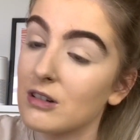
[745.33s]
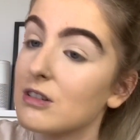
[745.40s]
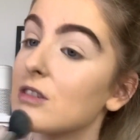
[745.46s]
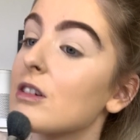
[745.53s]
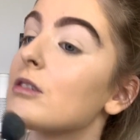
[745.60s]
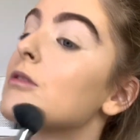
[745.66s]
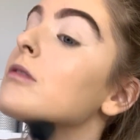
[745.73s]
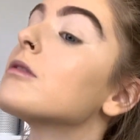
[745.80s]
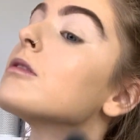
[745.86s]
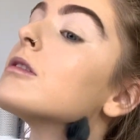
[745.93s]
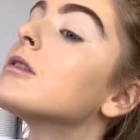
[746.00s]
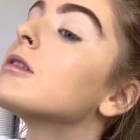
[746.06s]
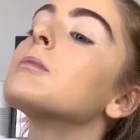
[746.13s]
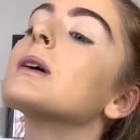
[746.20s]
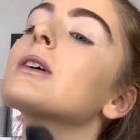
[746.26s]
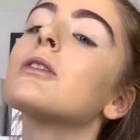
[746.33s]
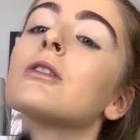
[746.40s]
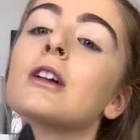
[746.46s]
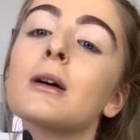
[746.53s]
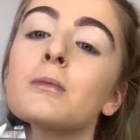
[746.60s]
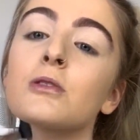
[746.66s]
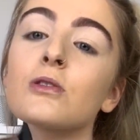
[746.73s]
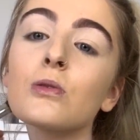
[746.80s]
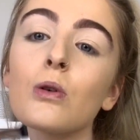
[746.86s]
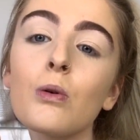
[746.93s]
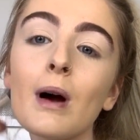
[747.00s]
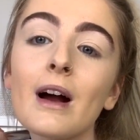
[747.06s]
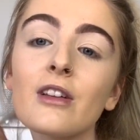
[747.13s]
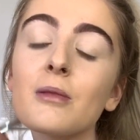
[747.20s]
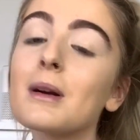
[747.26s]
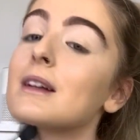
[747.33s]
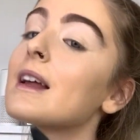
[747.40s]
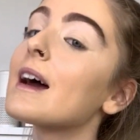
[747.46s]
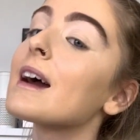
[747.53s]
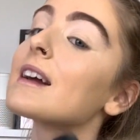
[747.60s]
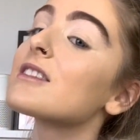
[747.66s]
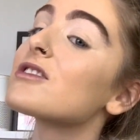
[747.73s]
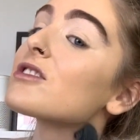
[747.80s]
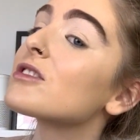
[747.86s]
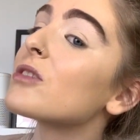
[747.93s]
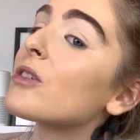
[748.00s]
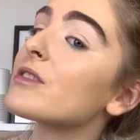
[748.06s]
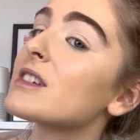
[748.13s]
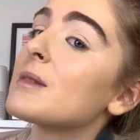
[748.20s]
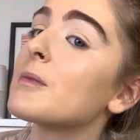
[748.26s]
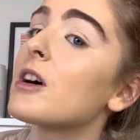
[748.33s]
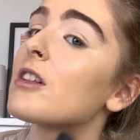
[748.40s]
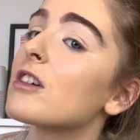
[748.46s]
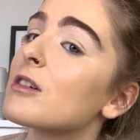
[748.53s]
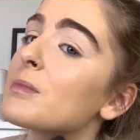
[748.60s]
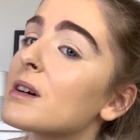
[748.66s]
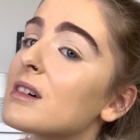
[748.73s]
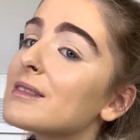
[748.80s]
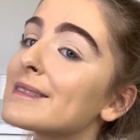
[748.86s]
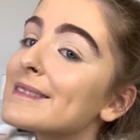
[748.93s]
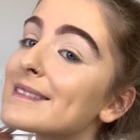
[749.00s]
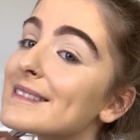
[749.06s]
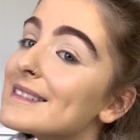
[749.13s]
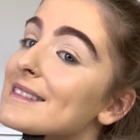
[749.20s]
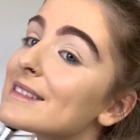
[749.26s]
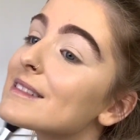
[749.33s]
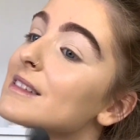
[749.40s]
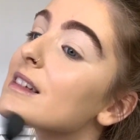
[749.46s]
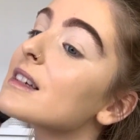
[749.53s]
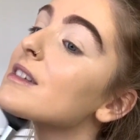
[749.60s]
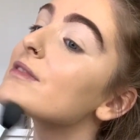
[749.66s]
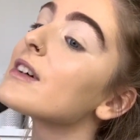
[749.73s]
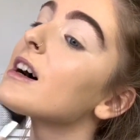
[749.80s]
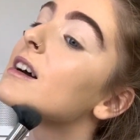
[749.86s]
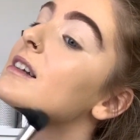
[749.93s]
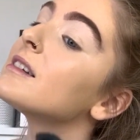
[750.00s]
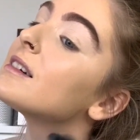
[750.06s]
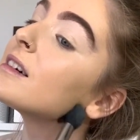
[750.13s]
So oh my god, I'm so aware that my neck is just not the same colour, but it's fine.